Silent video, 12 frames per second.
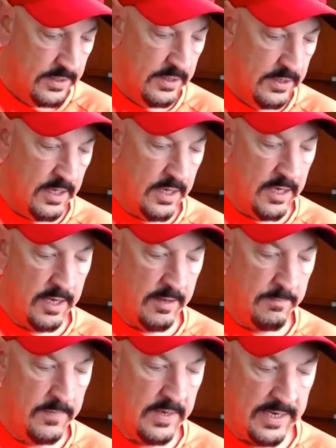
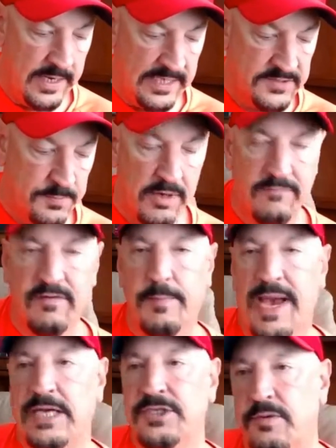Um, and that's part of a
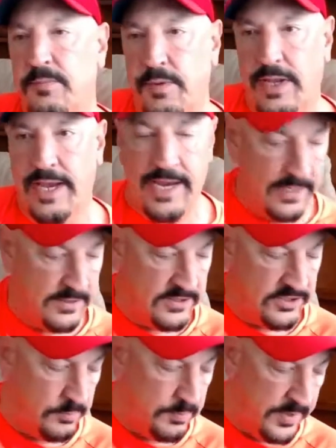master plan
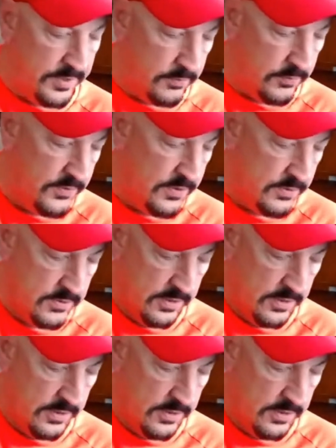to build